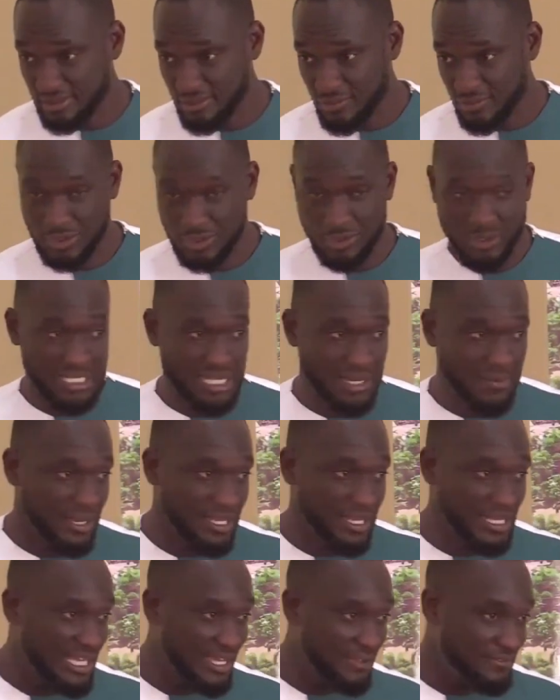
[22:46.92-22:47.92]
we are talking about
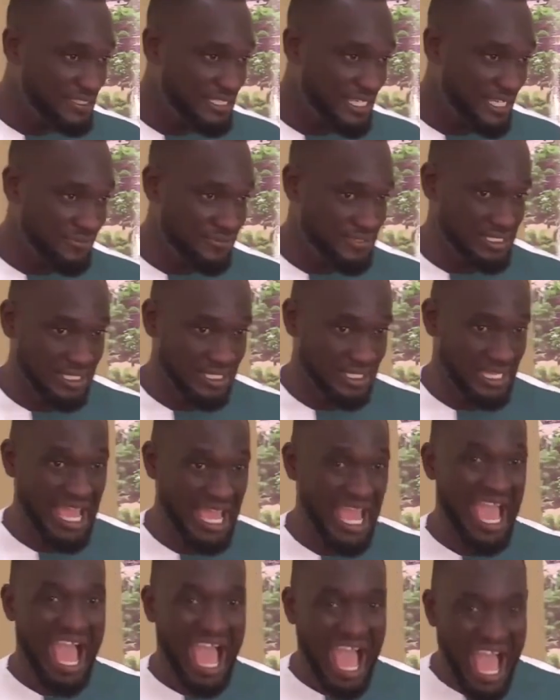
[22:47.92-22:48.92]
AFCFTA.
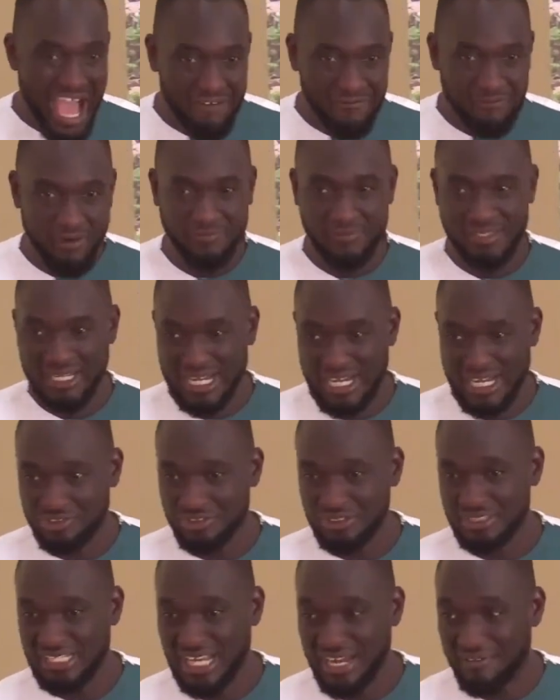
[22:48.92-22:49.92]
Half of the
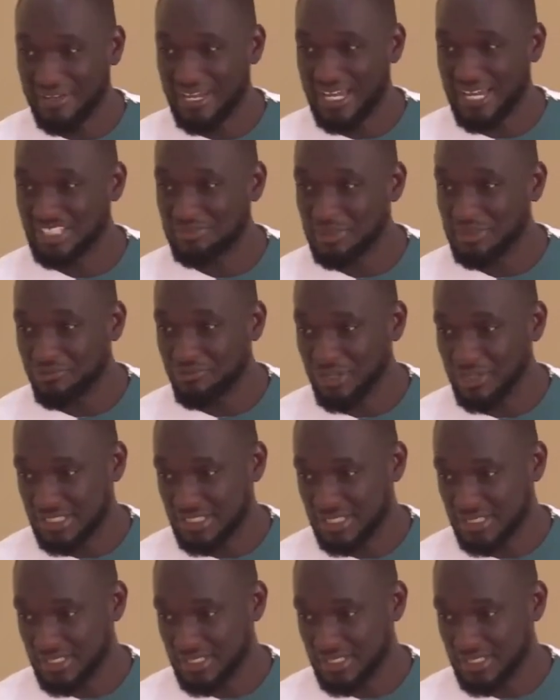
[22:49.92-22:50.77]
countries in Africa speak French.